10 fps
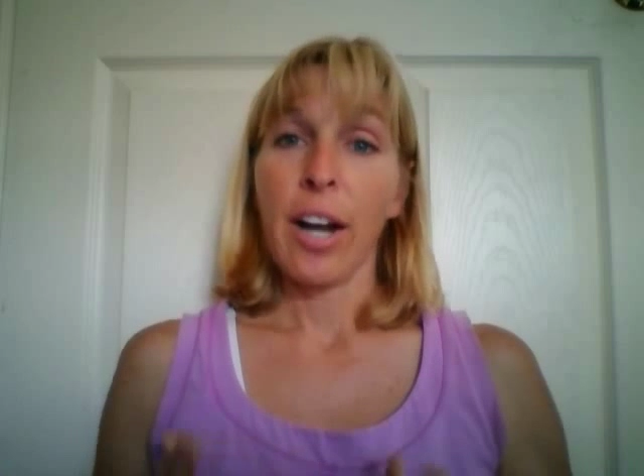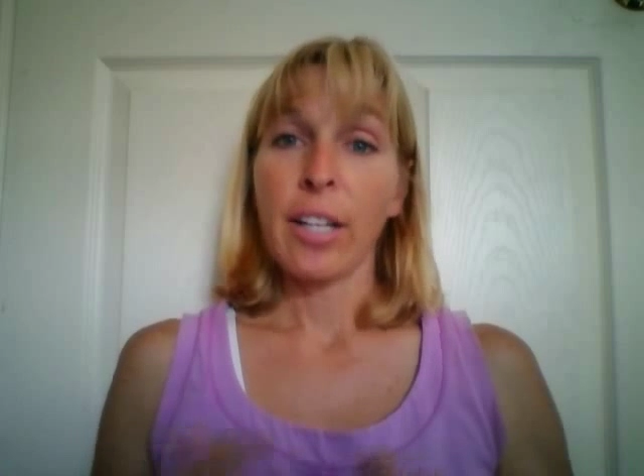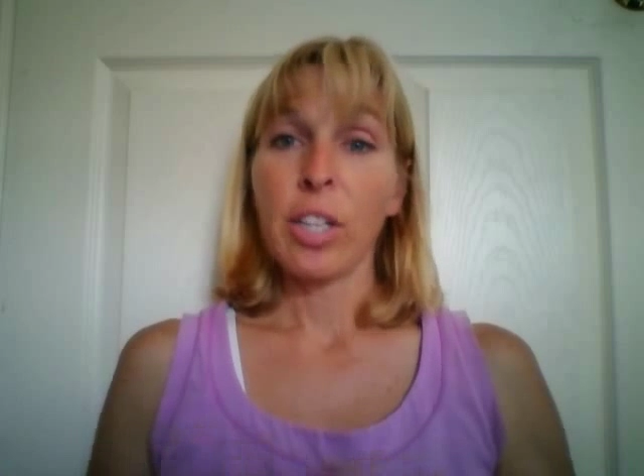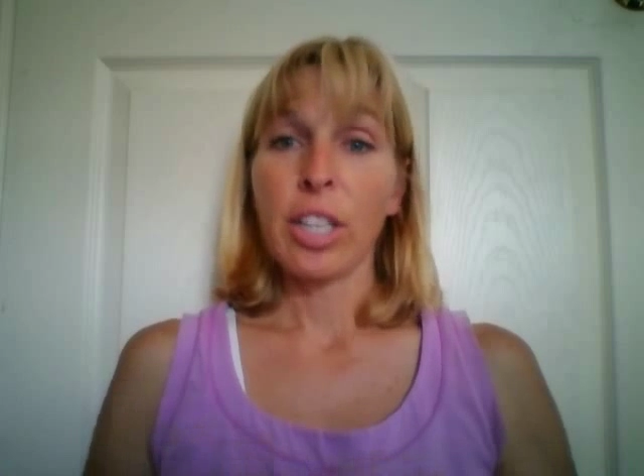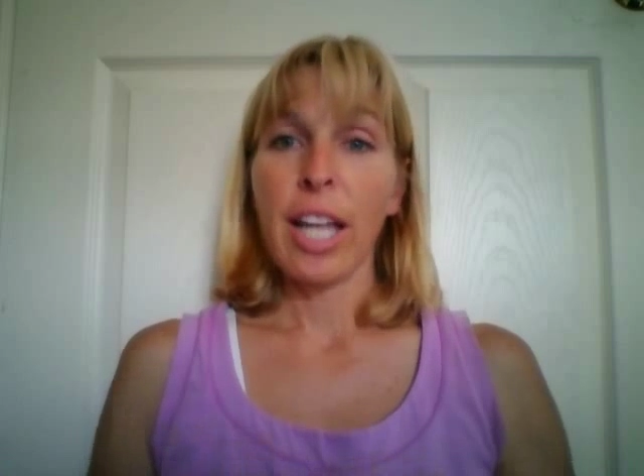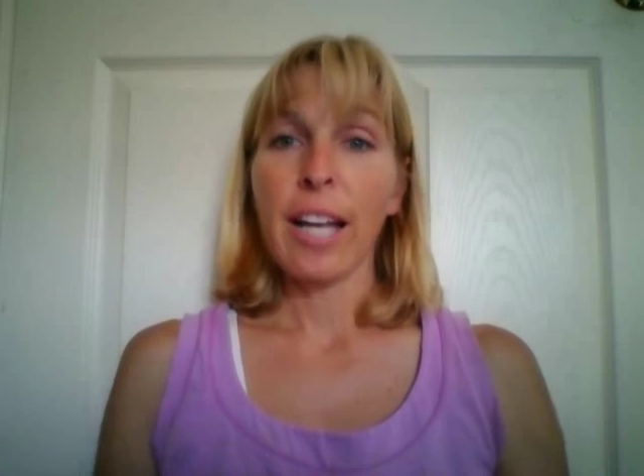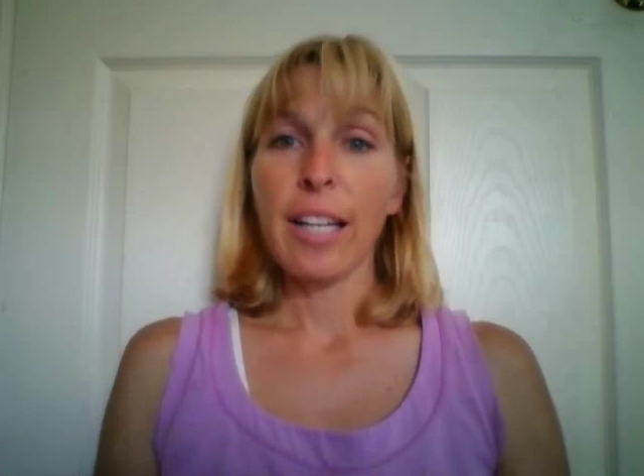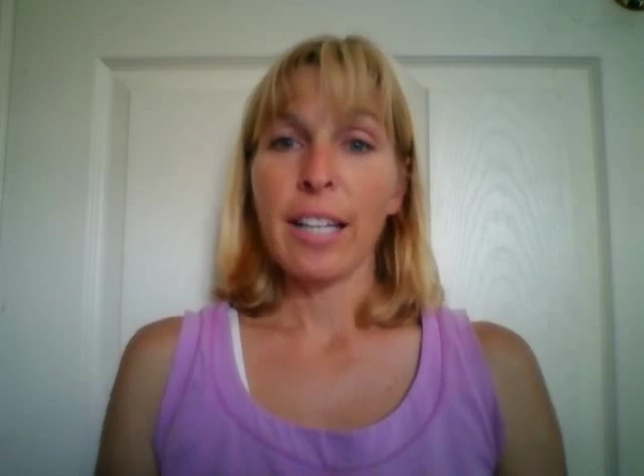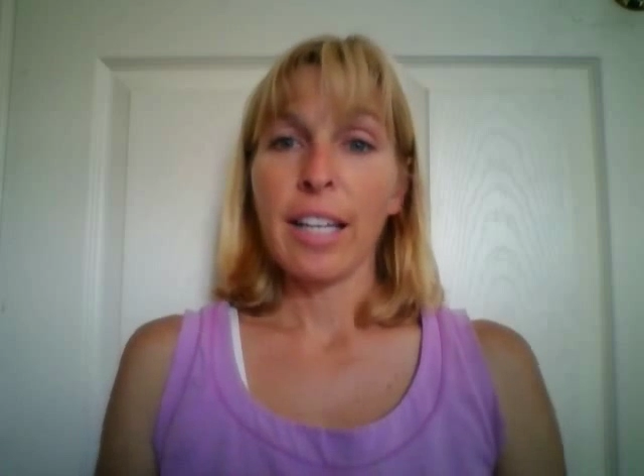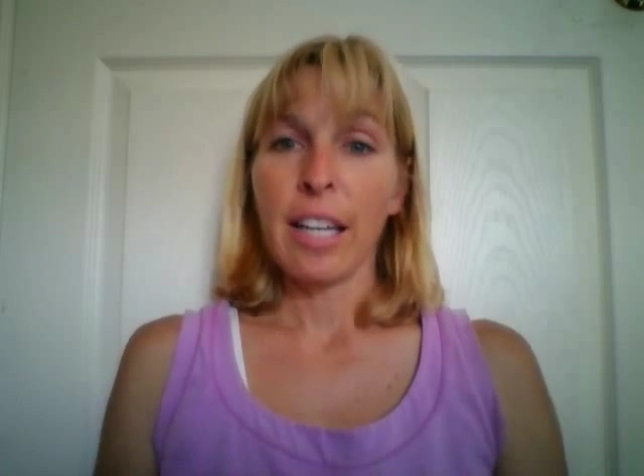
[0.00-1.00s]
All right, good
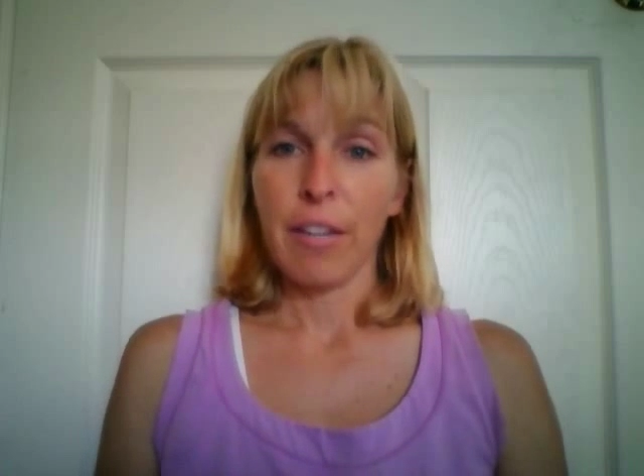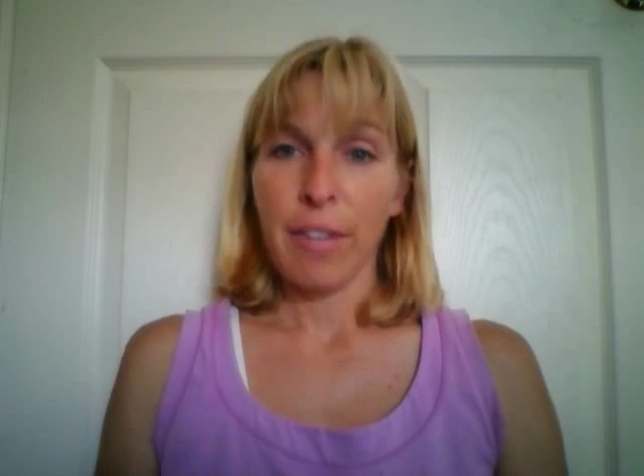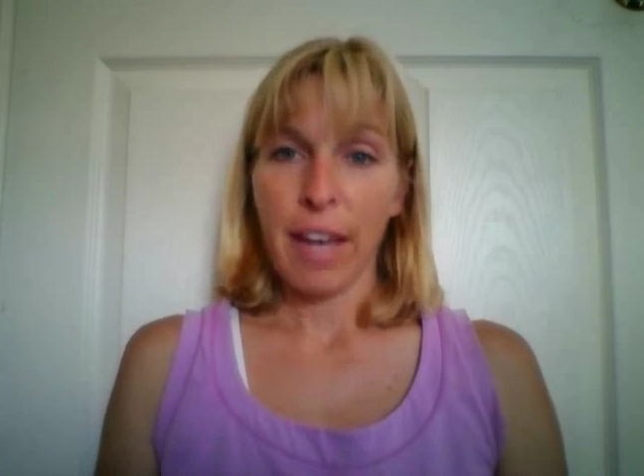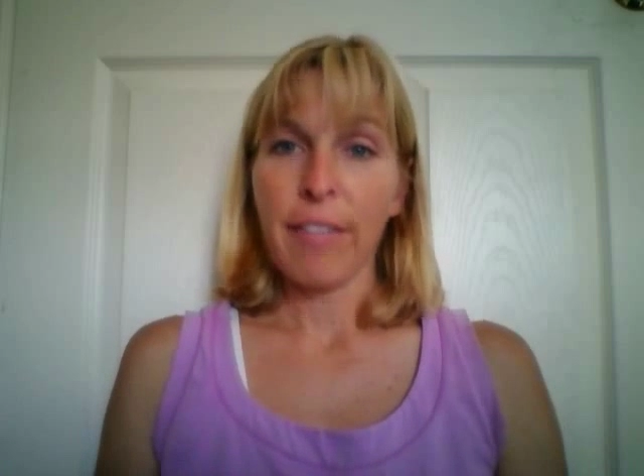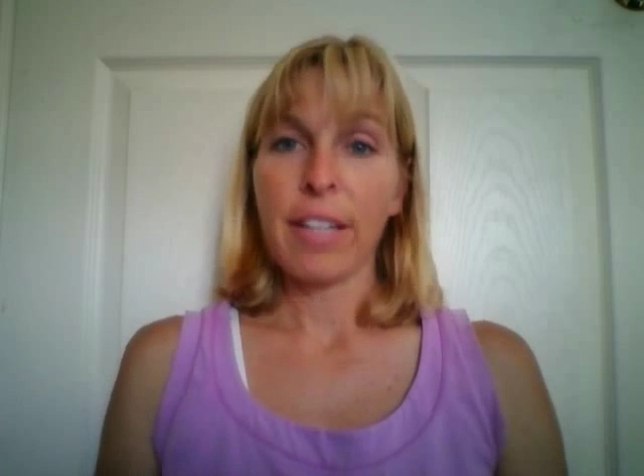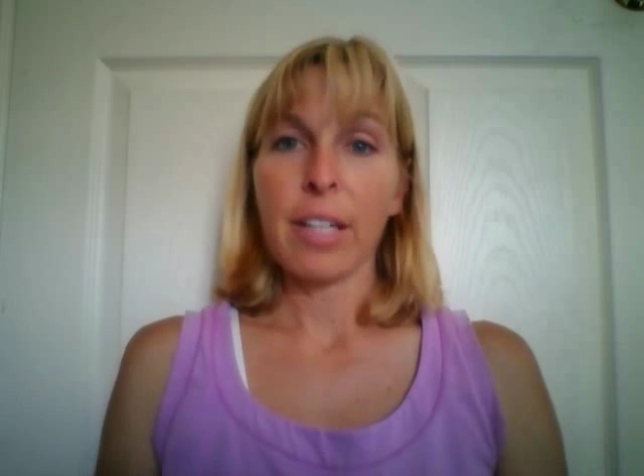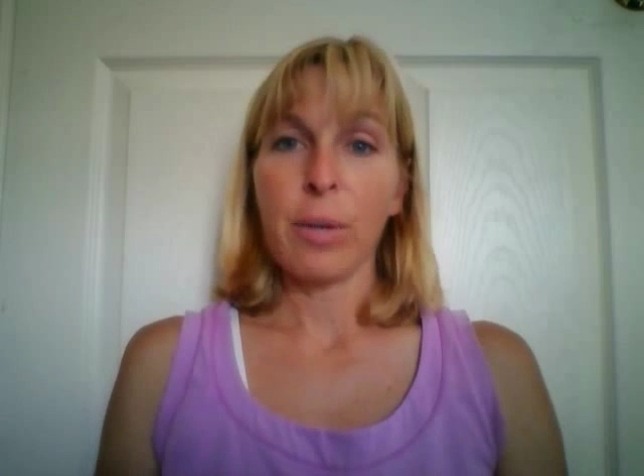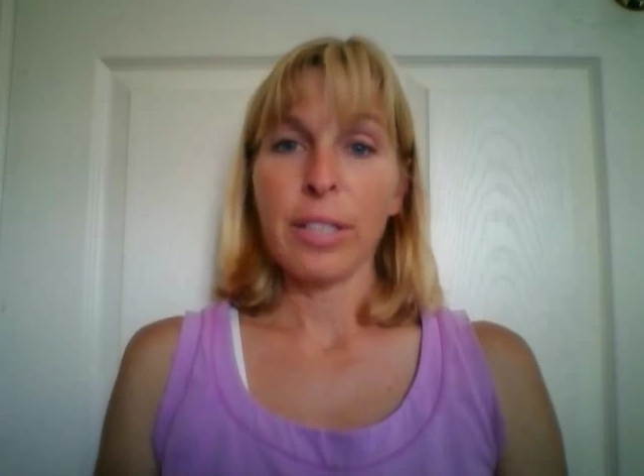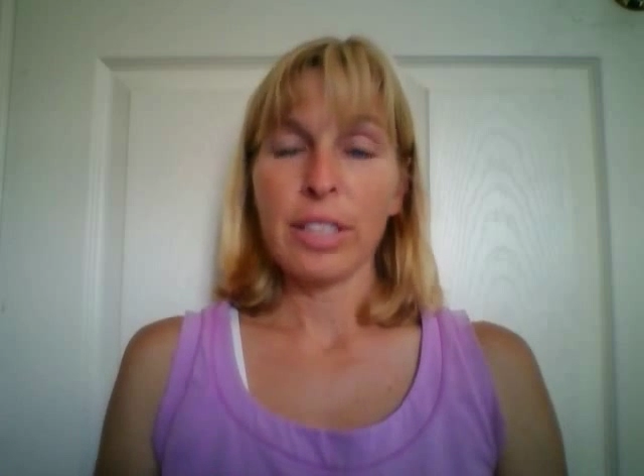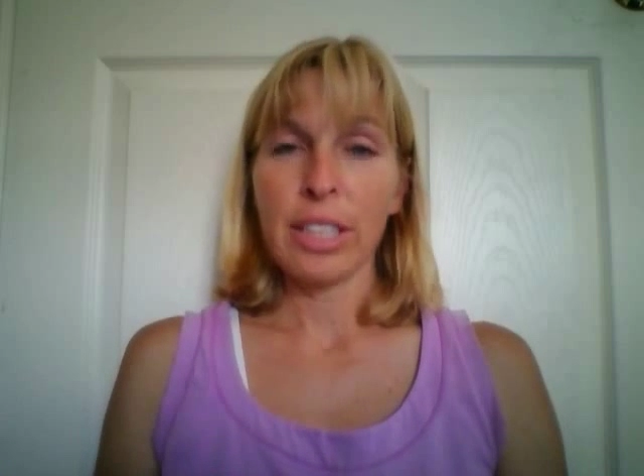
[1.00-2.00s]
luck. If you have any
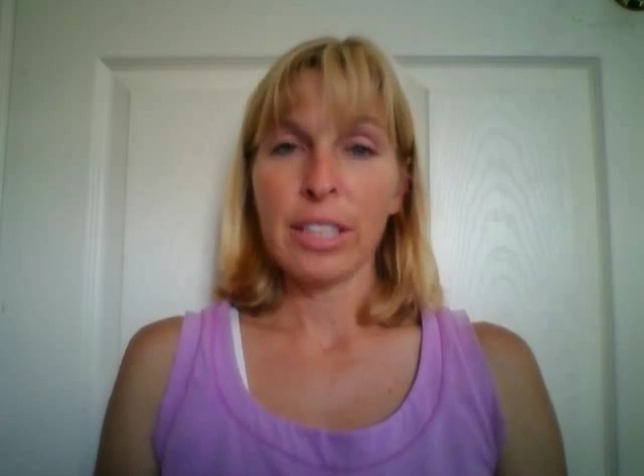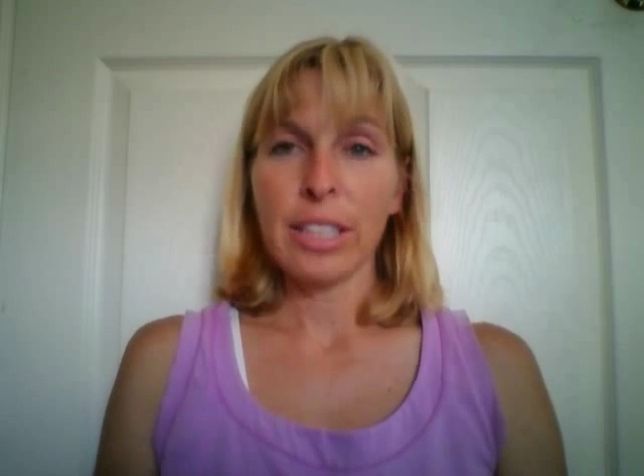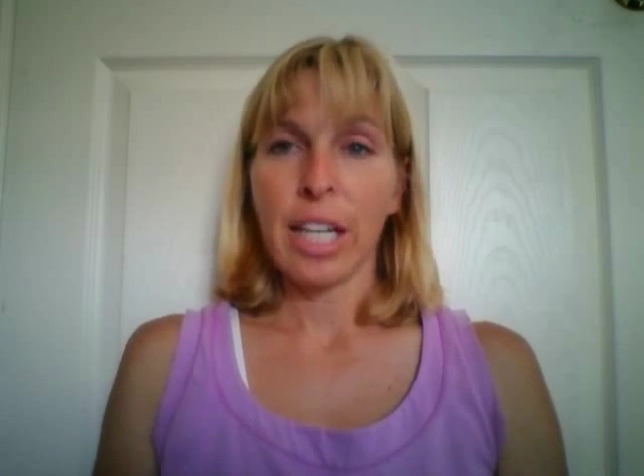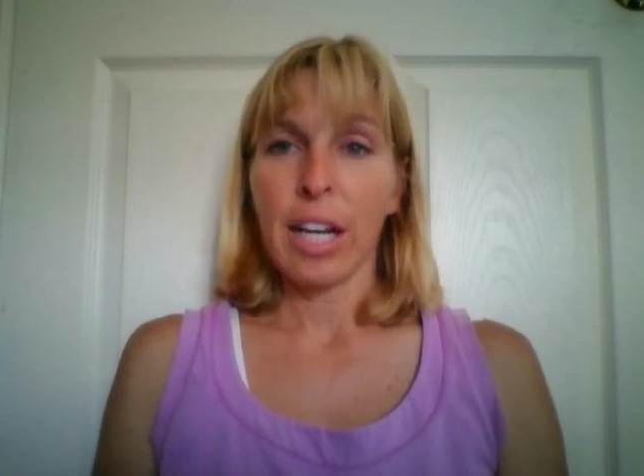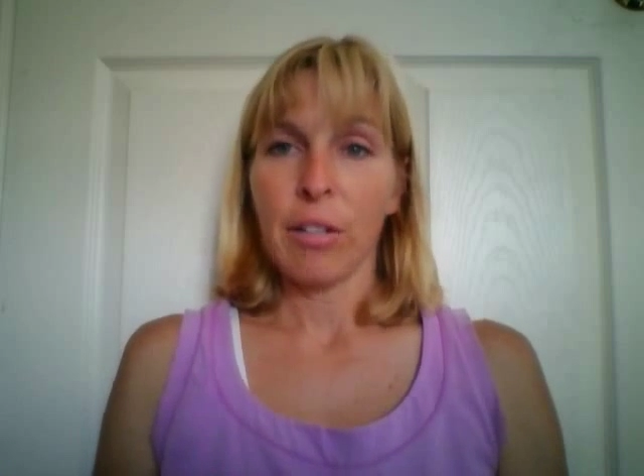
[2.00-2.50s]
questions,